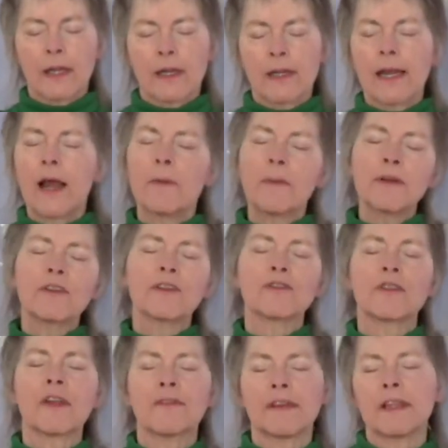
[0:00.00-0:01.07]
Now, we're
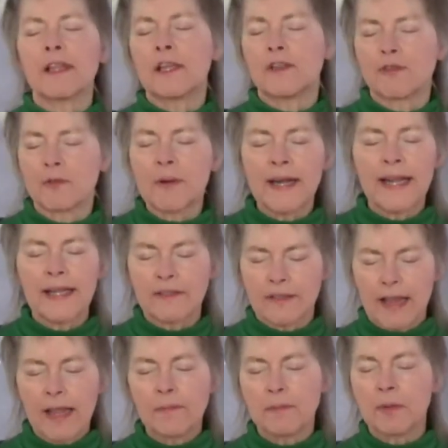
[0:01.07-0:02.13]
just giving these 3
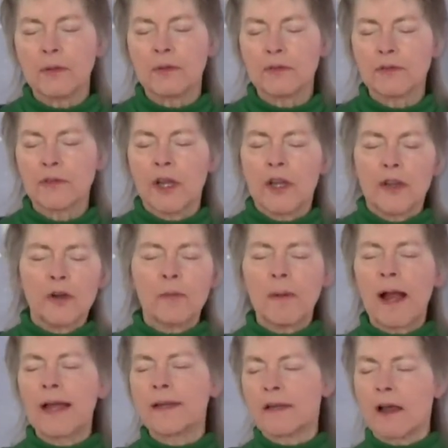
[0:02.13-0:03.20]
examples. Your
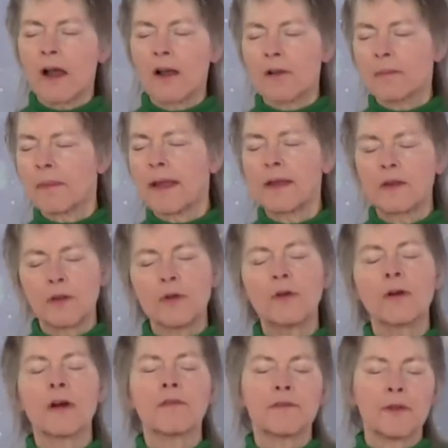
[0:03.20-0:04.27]
mind talk may
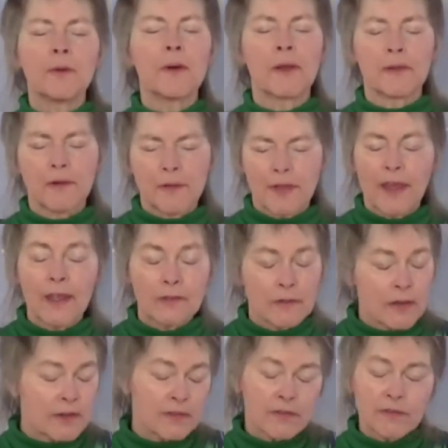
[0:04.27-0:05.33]
do a few other things.
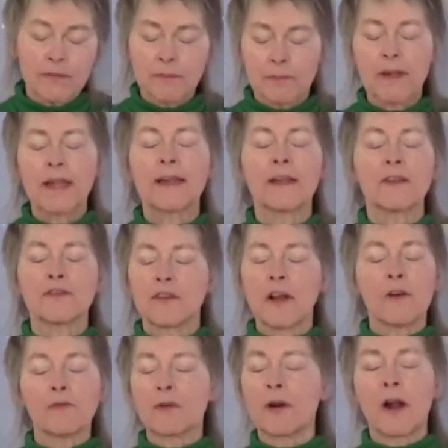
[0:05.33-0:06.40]
There's plenty of
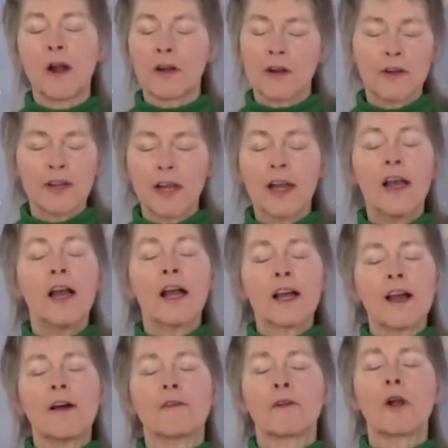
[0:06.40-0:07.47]
stuff. We aren't going to
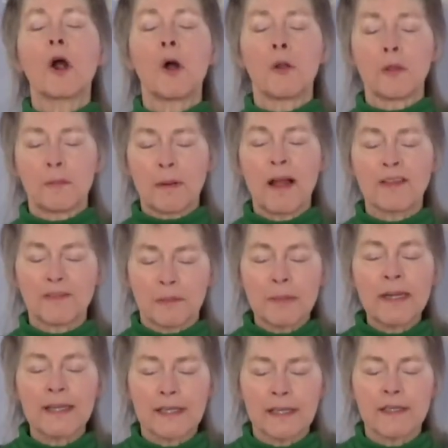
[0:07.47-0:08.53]
cover all the
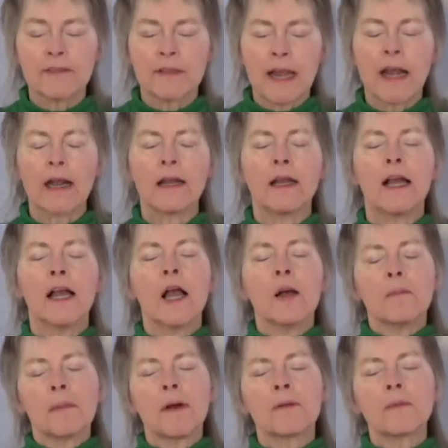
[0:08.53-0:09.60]
possibilities there.
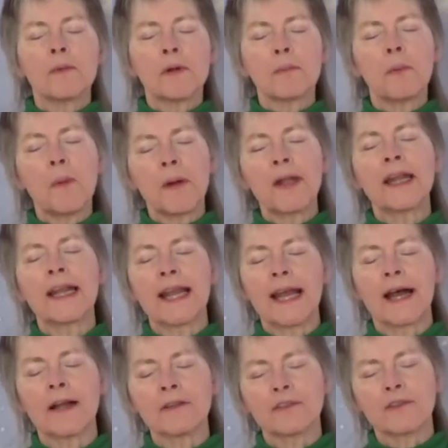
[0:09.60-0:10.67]
But we're pointing
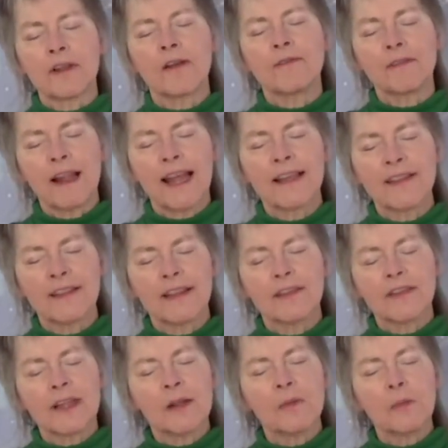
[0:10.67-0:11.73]
out stuff like
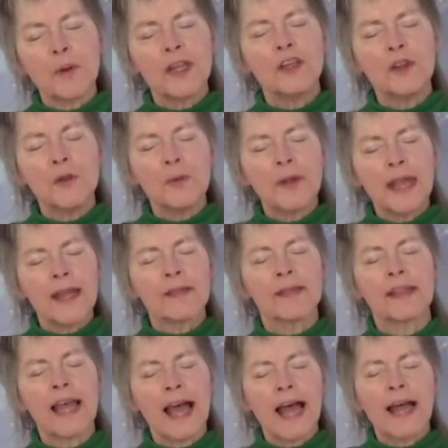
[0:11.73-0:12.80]
this, that when you
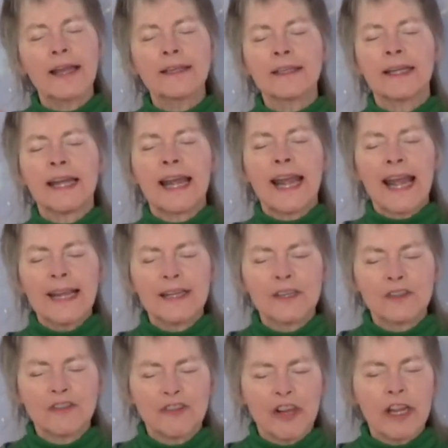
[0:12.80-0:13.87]
get that
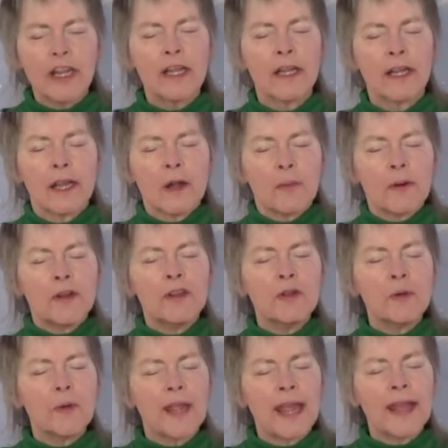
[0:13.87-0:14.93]
energy, when
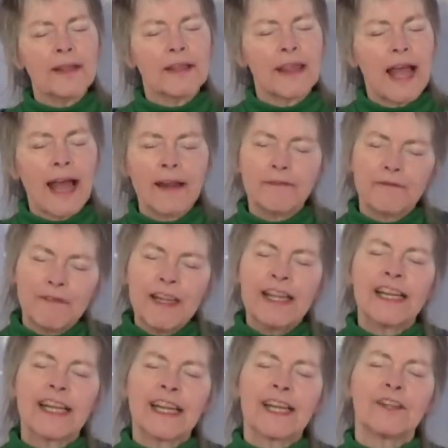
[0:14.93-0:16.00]
you get that
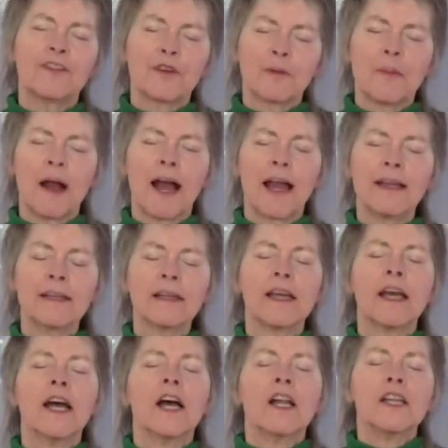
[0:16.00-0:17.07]
feeling in your mind,
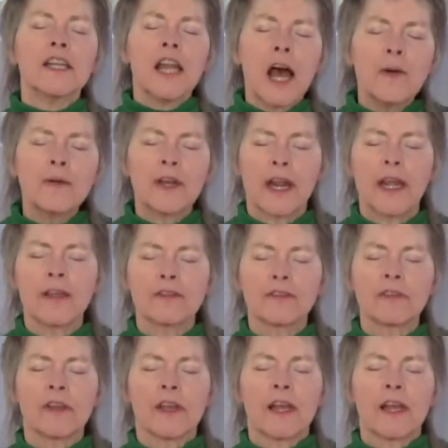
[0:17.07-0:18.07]
notice